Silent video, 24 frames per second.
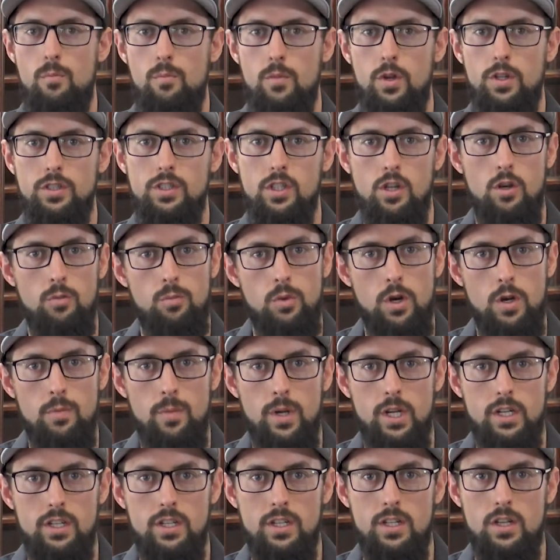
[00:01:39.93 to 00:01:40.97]
It's a pretty
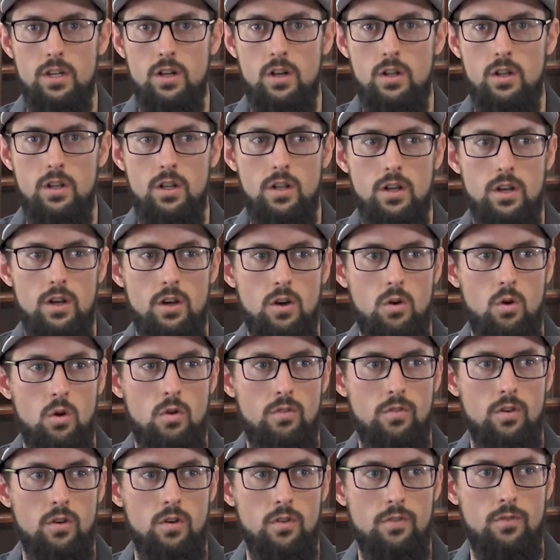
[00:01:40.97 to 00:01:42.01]
big deal.
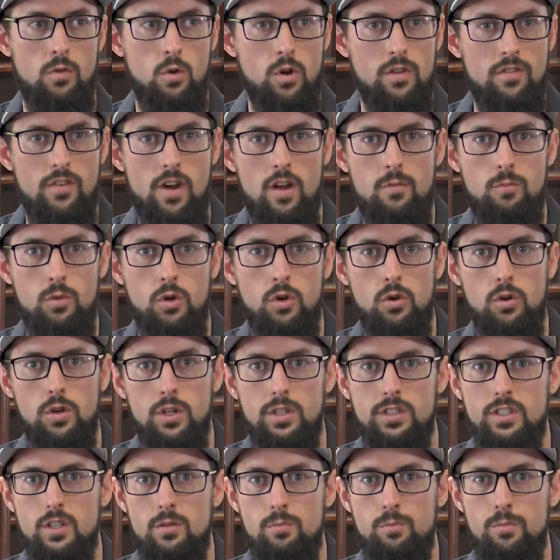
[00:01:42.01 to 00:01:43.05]
Over 45
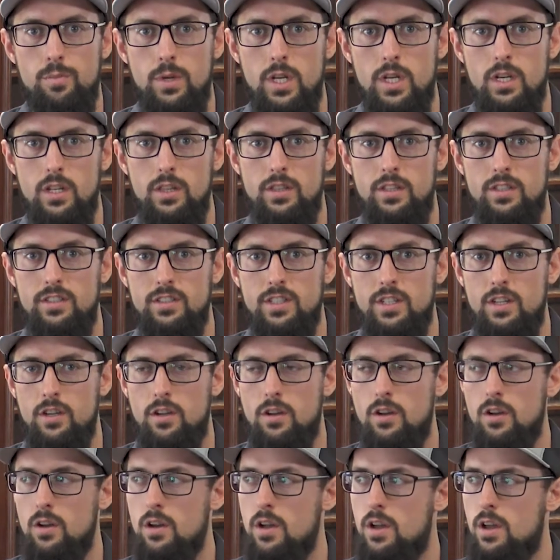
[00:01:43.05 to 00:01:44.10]
breweries competed this
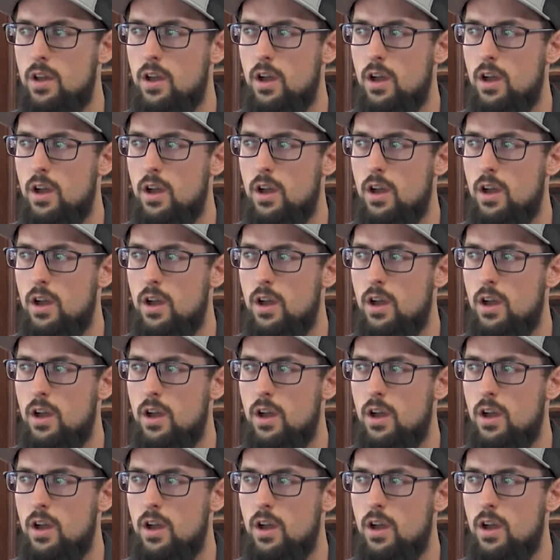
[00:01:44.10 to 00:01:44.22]
year.